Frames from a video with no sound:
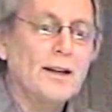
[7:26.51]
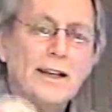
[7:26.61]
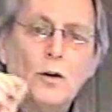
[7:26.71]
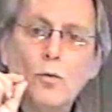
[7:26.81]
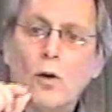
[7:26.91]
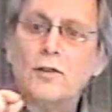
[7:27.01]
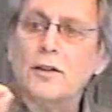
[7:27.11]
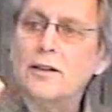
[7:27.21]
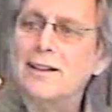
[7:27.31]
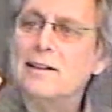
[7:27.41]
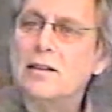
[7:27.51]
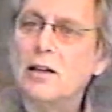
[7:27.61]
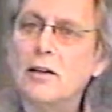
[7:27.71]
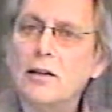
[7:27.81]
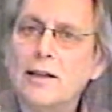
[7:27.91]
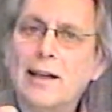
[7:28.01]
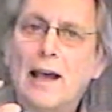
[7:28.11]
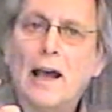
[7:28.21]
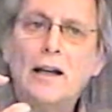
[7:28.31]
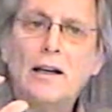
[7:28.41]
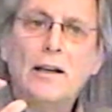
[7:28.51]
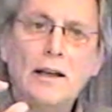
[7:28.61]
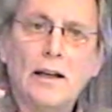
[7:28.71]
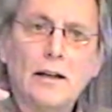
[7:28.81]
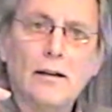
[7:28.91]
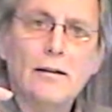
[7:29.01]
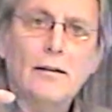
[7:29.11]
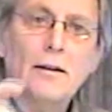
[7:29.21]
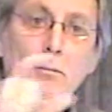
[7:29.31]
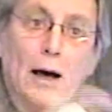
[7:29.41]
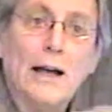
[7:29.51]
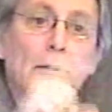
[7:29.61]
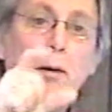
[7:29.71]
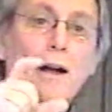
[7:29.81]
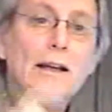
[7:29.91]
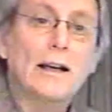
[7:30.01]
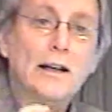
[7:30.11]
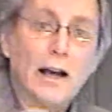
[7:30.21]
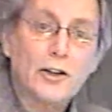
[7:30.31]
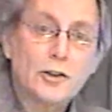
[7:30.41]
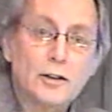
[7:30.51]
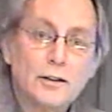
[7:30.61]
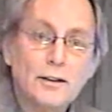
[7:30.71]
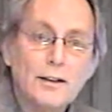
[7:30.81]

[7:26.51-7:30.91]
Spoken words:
It wasn't until he added in the mind-body connection